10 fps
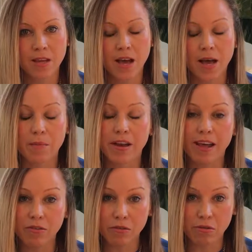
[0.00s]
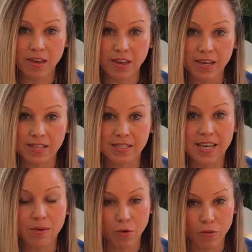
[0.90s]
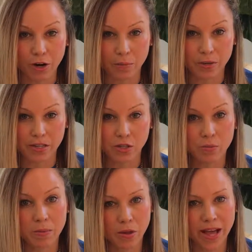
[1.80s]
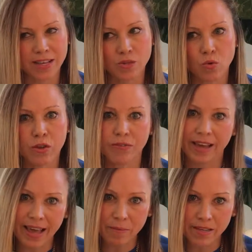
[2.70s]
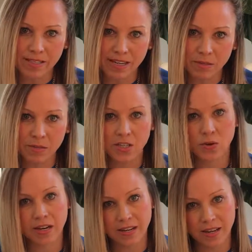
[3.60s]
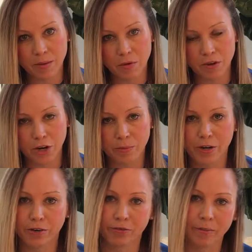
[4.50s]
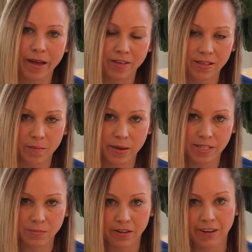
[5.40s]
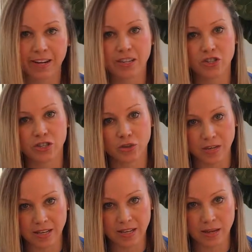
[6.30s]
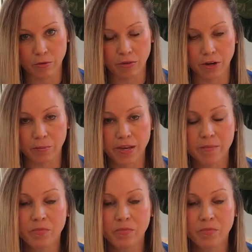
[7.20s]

Another thing is chemotherapy. So people ask, well, if I get mastectomy, do I need chemotherapy? Or if I'm having a lumpectomy radiation, do I need chemotherapy?